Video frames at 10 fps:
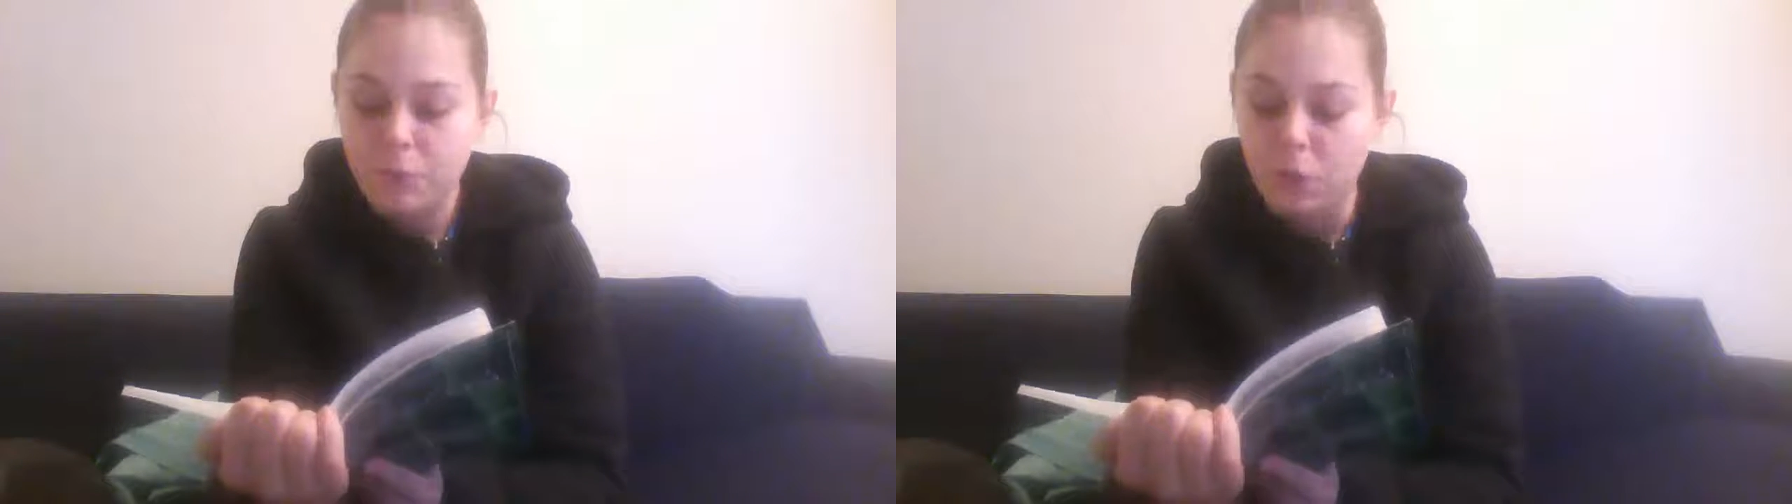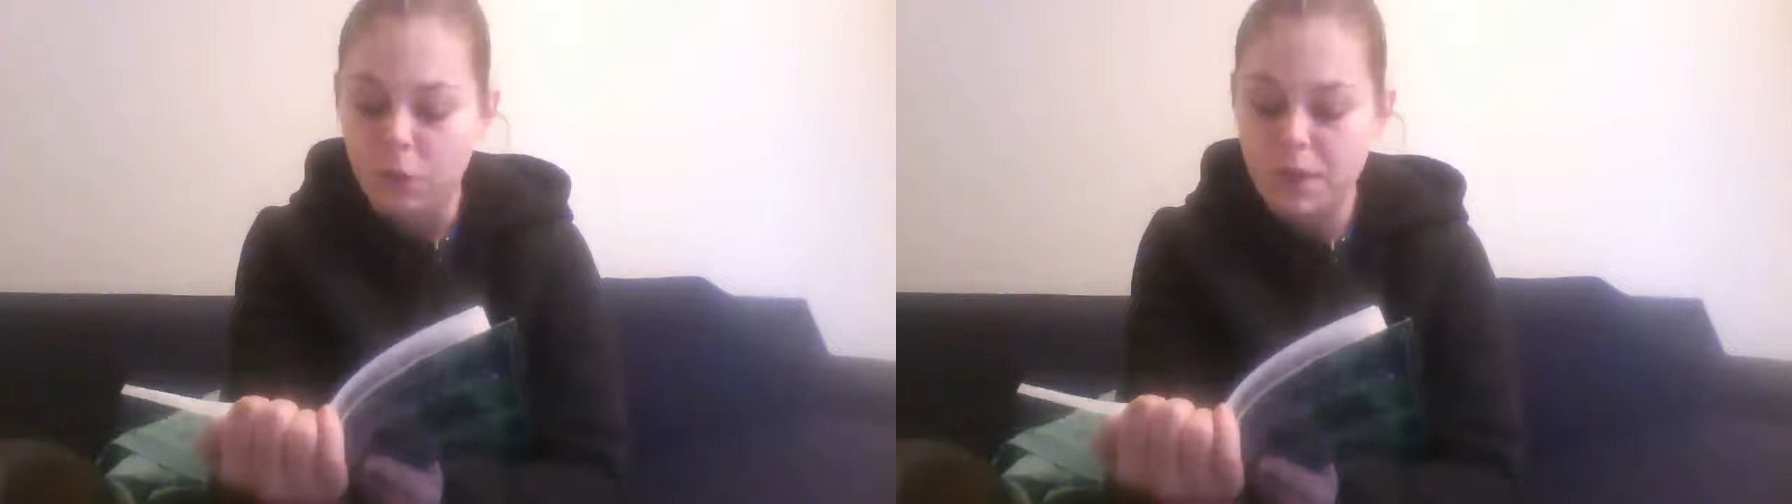
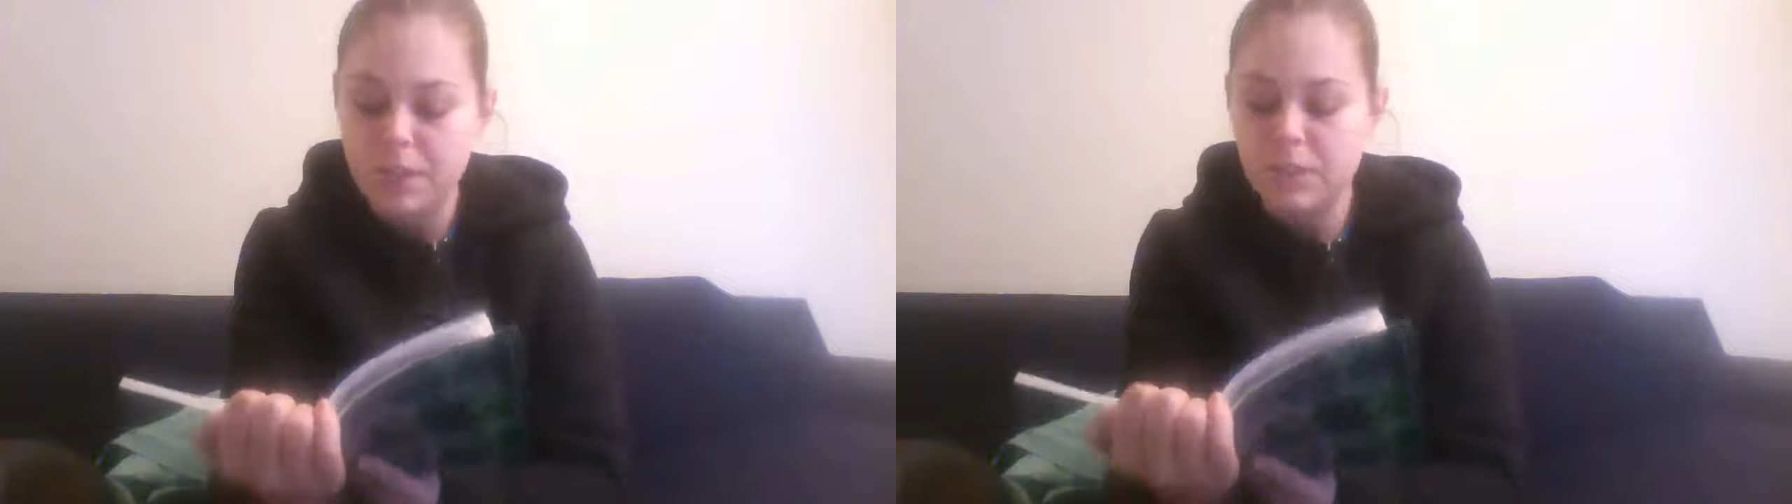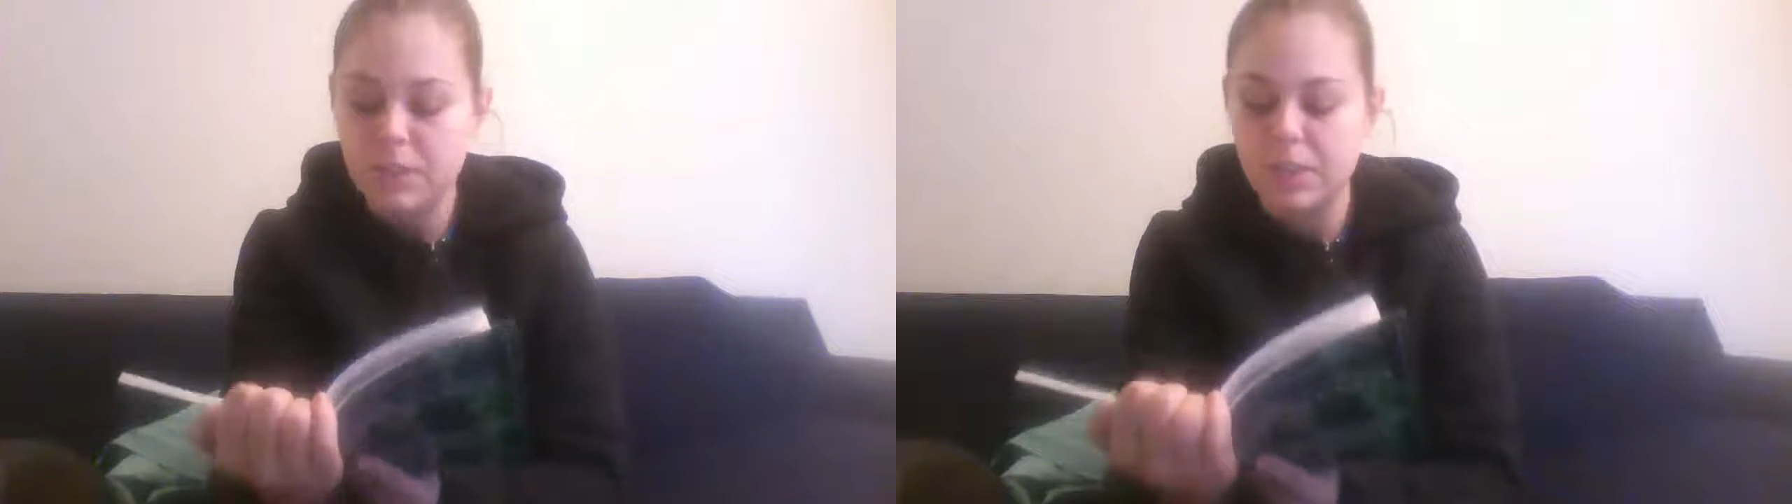For
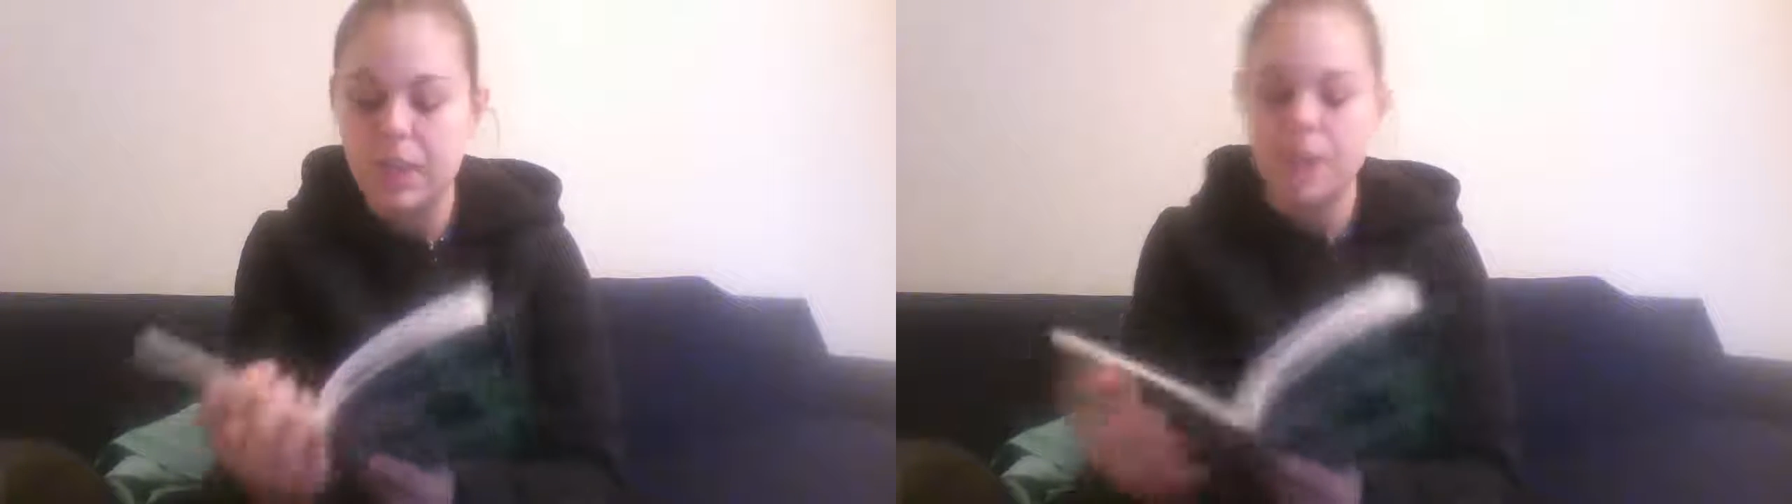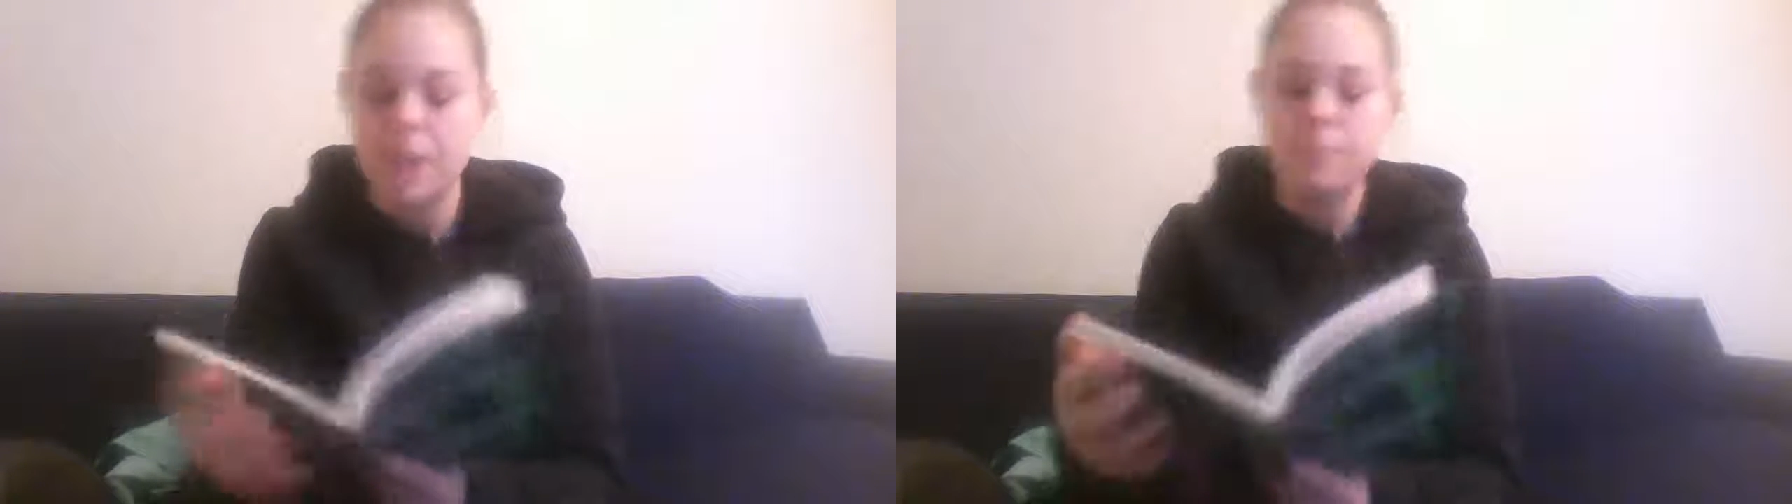he
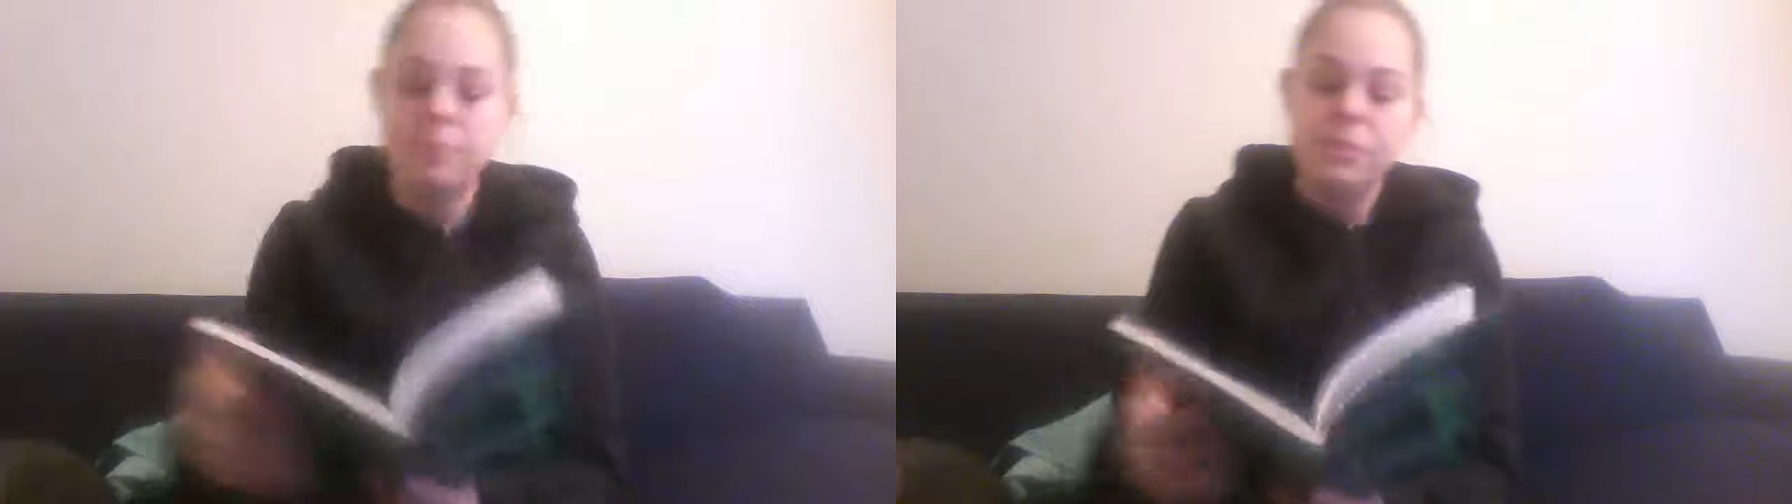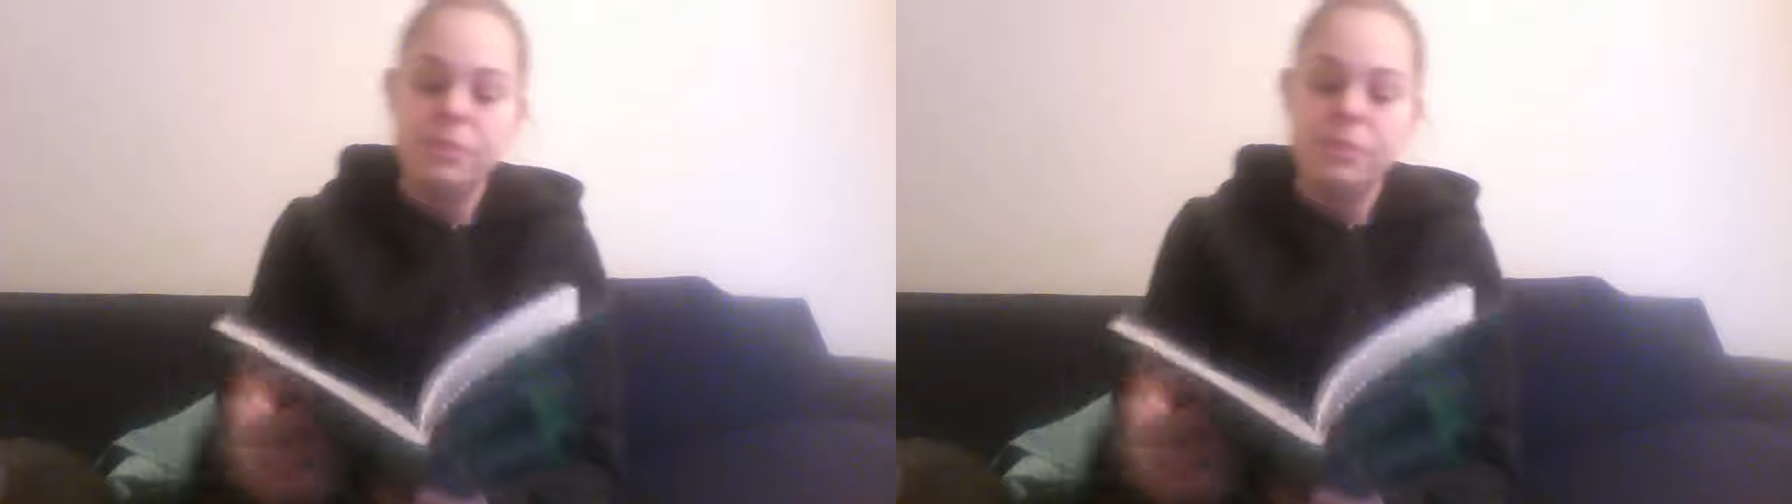said,